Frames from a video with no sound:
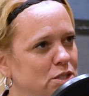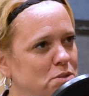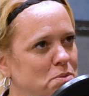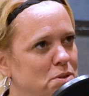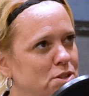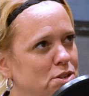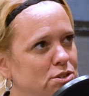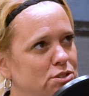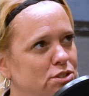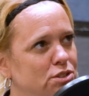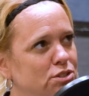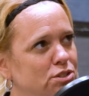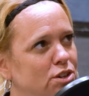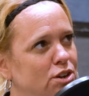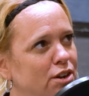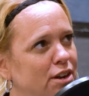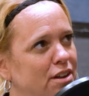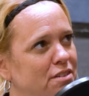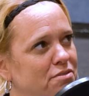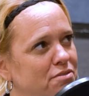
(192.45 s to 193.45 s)
but there's a
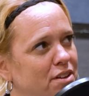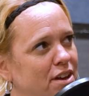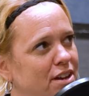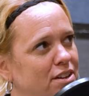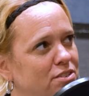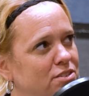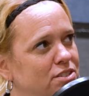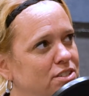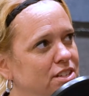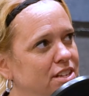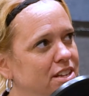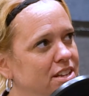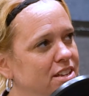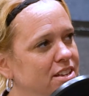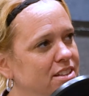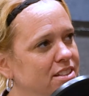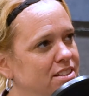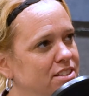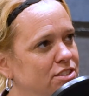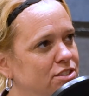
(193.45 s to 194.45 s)
song I found
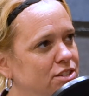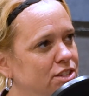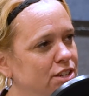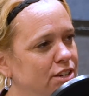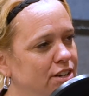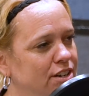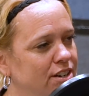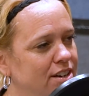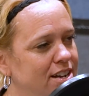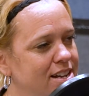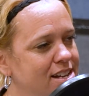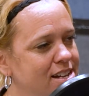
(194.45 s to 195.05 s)
this year,